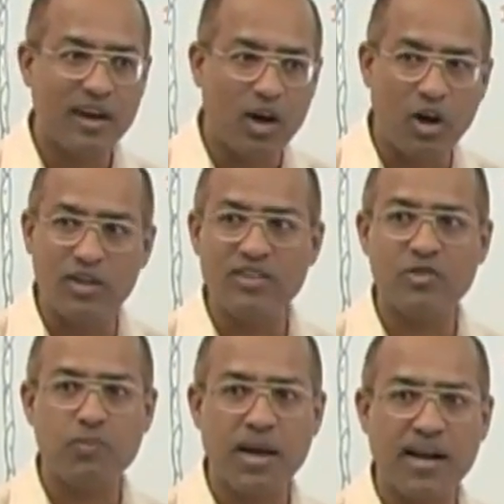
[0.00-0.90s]
on
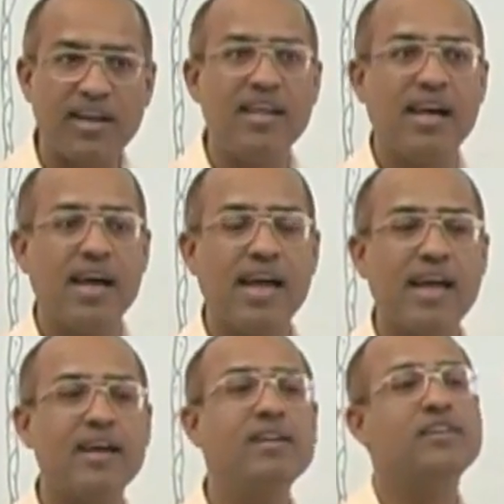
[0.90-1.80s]
this plug,
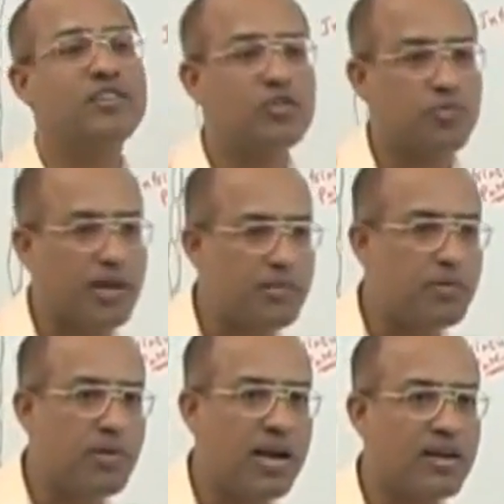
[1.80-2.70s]
and this primary
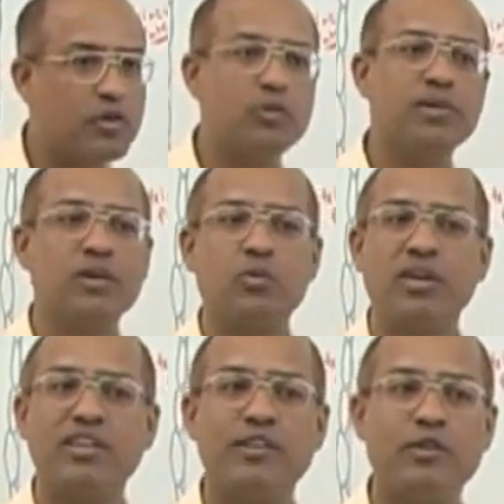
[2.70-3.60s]
plug could be
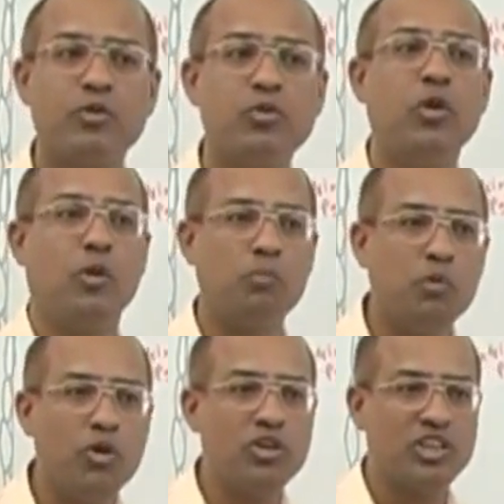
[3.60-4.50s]
converted into
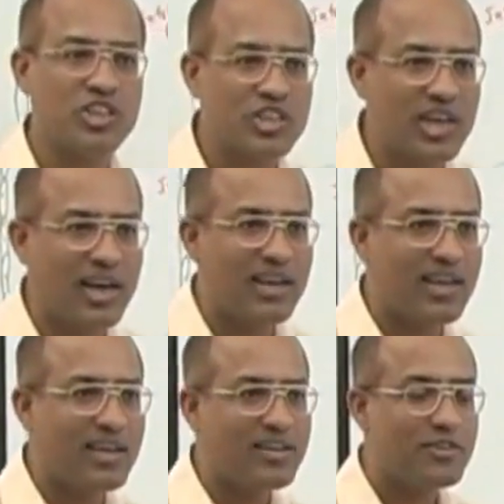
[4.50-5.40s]
more
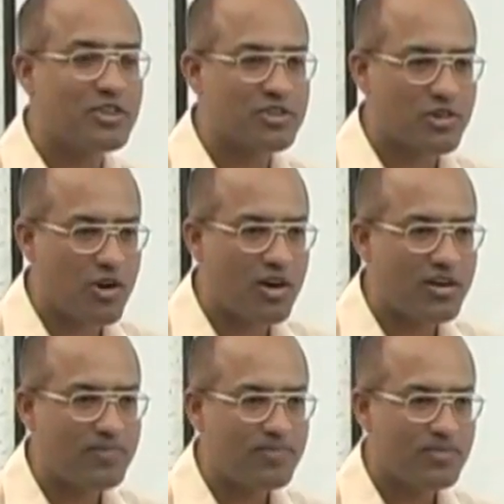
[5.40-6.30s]
yielding,
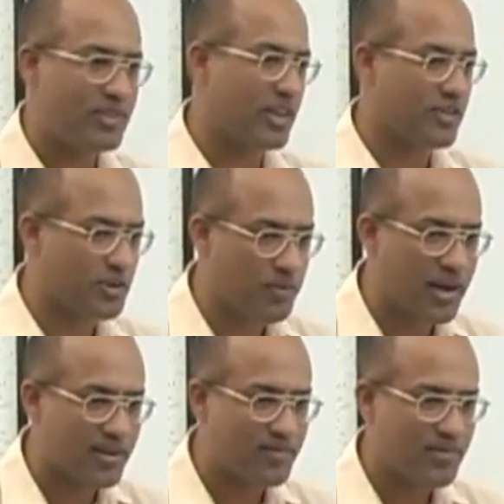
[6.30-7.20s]
strong secondary
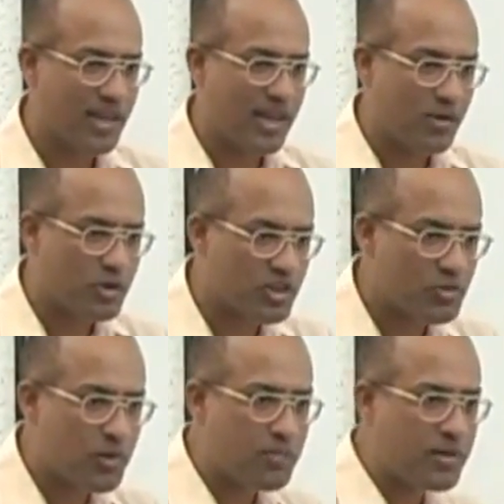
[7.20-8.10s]
plug. For
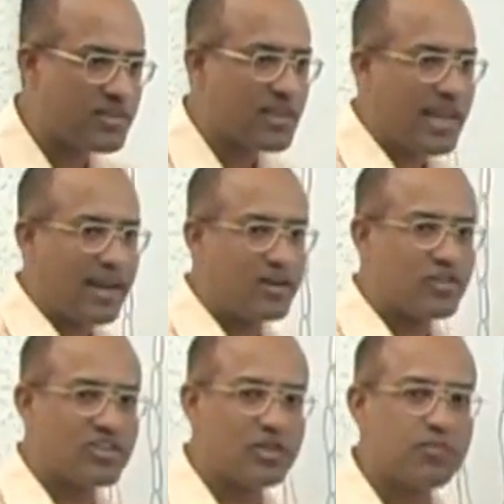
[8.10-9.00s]
this purpose,
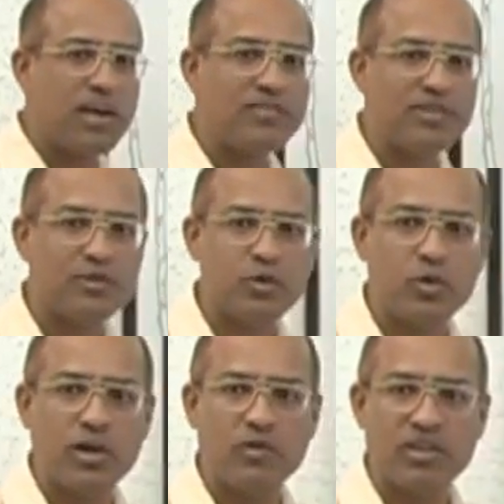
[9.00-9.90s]
intrinsic pathway of
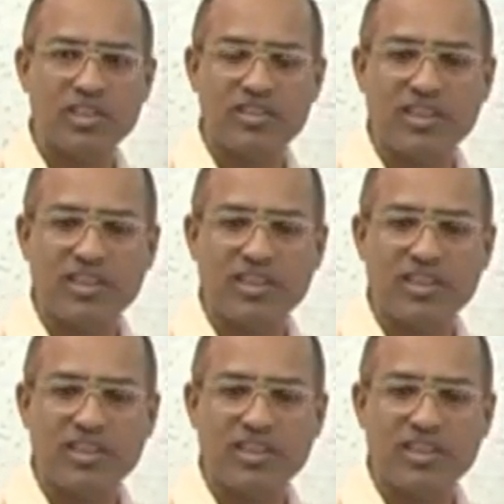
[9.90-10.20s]
coagulation